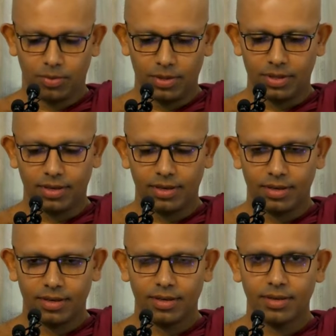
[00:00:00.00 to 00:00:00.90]
with a
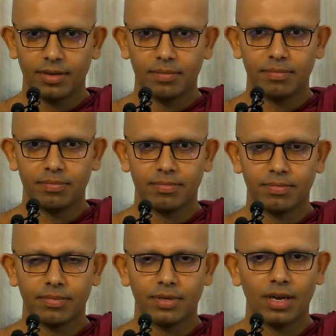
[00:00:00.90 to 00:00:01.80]

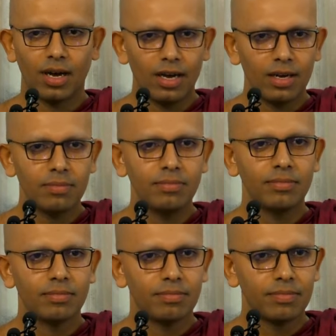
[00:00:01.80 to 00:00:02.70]

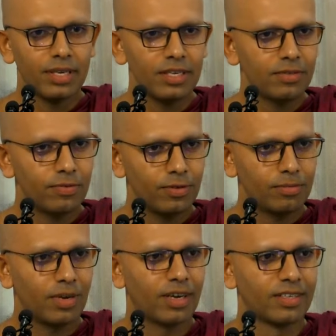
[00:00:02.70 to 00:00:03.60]
calm,
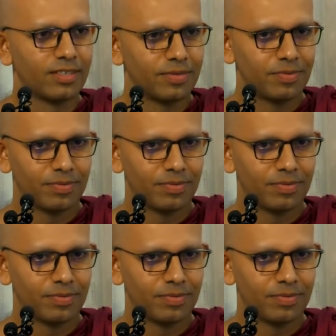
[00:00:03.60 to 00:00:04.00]
peaceful mind,